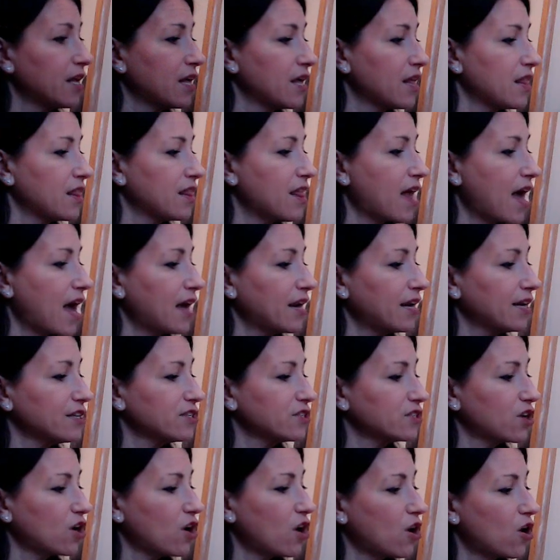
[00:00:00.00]
That is
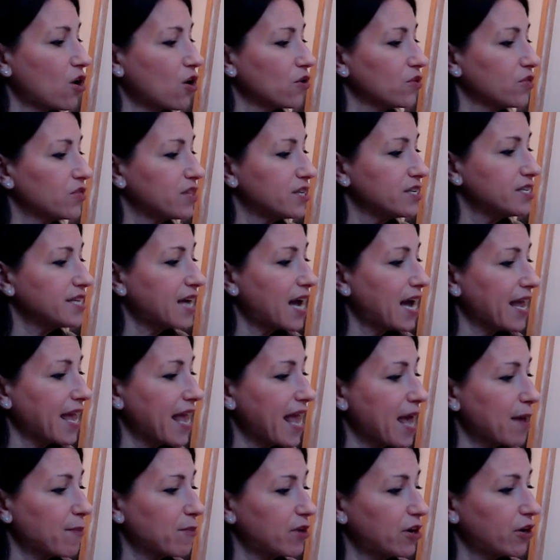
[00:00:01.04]
called the
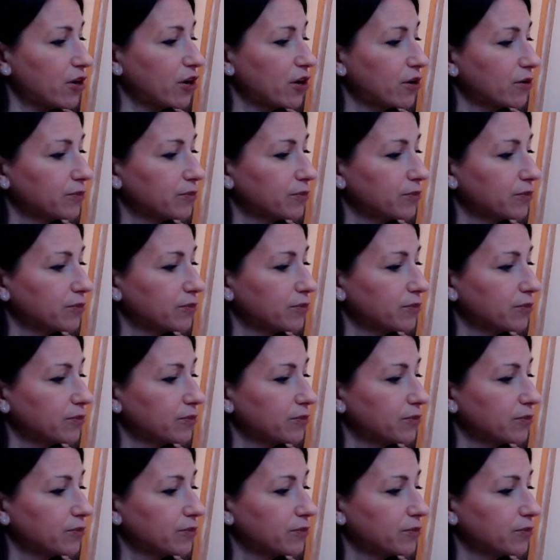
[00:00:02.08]
diameter.